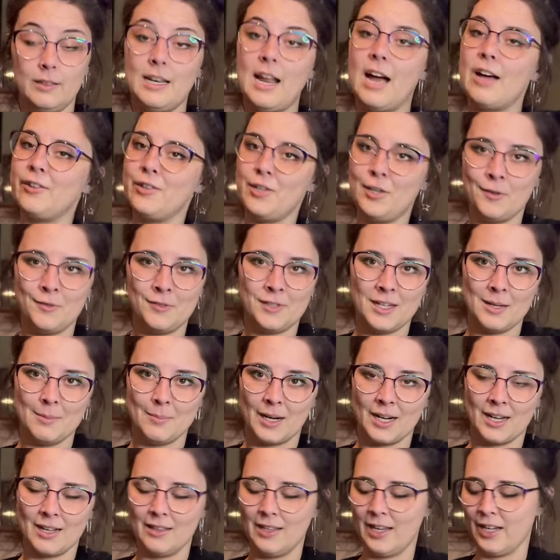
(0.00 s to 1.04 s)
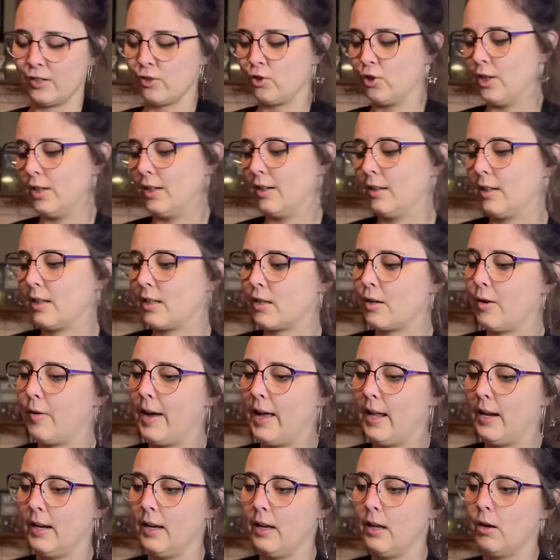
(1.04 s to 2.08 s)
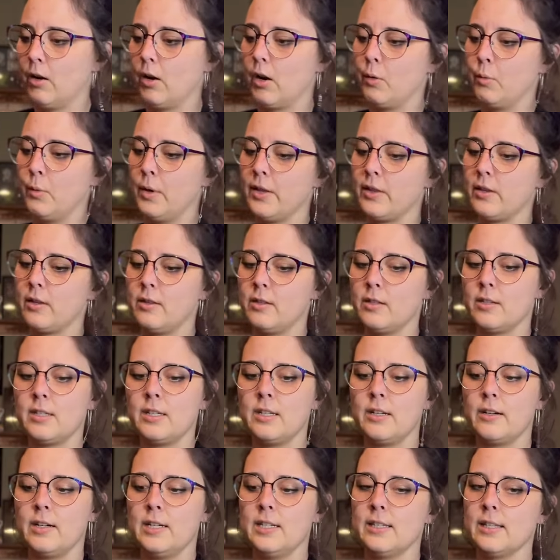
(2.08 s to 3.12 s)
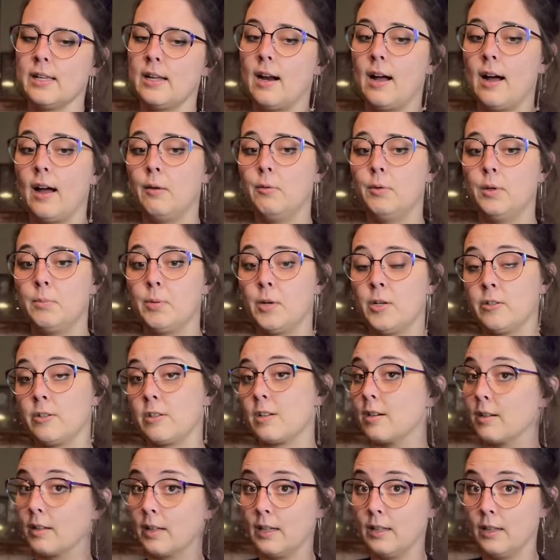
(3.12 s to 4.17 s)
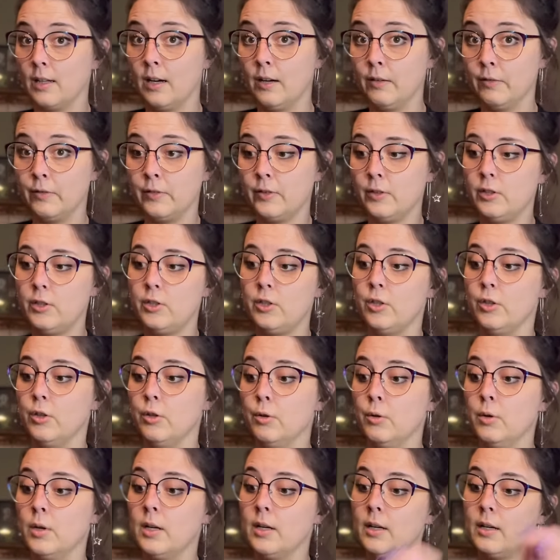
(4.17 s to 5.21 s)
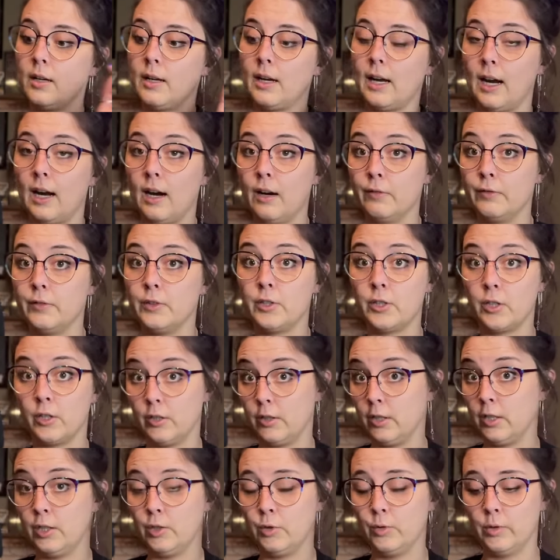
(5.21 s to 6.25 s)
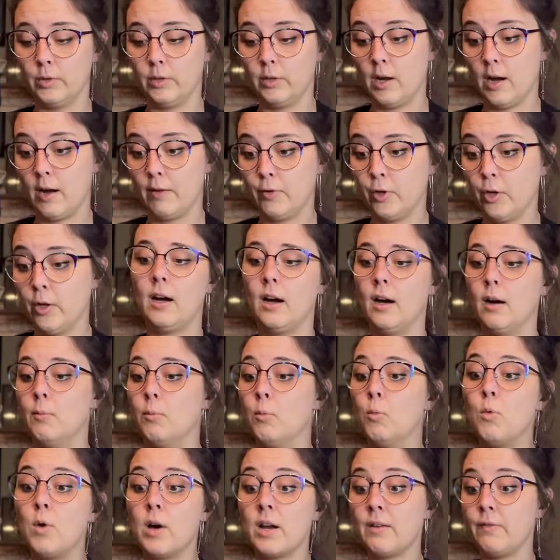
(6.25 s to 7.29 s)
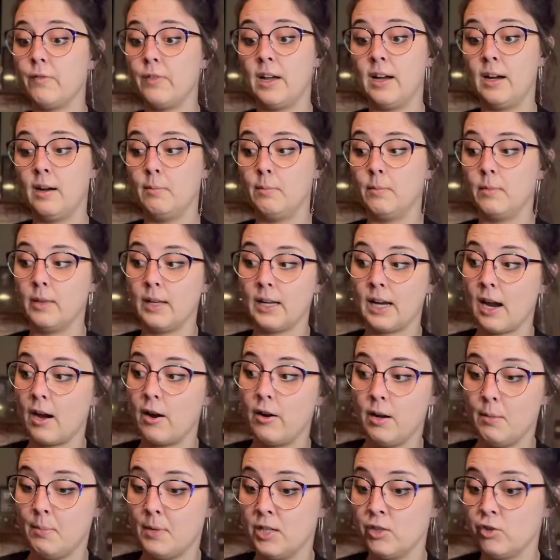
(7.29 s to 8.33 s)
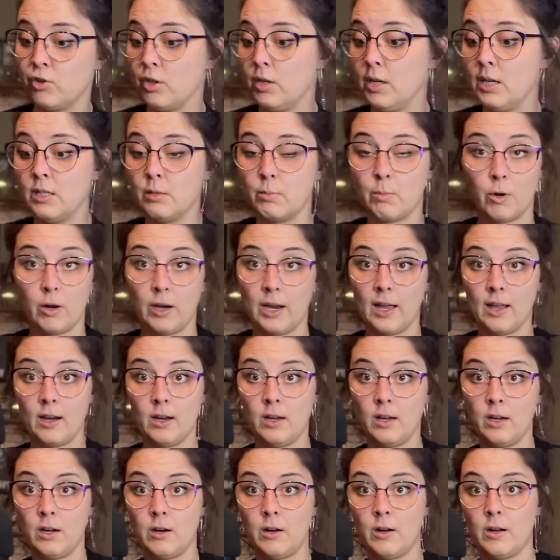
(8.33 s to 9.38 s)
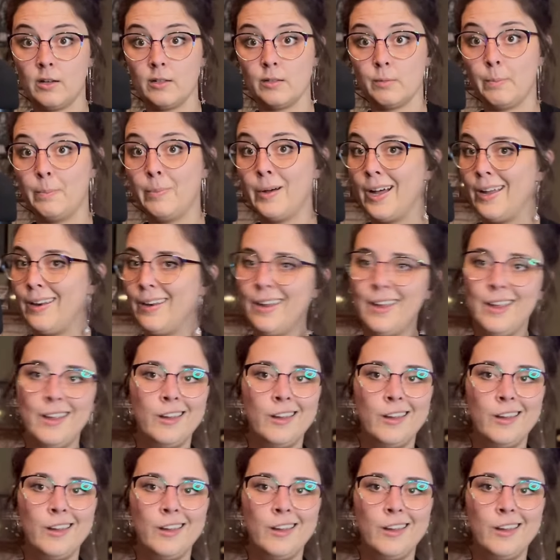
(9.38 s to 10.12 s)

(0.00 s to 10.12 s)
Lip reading: Now that you've seen my collection, let's go ahead and get on with the series that I would personally love to have turned into a novel. One of them, like I already mentioned, is Morgana and Oz, but